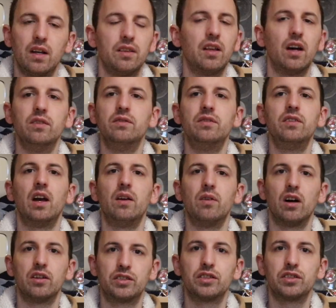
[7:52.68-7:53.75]
No, no,
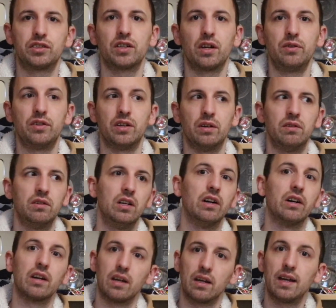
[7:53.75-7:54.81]
I just showed you.
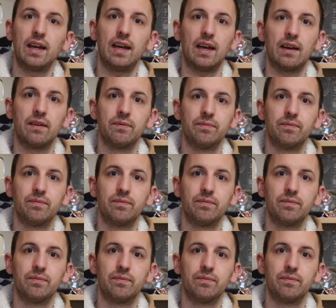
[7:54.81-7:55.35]
Look, here.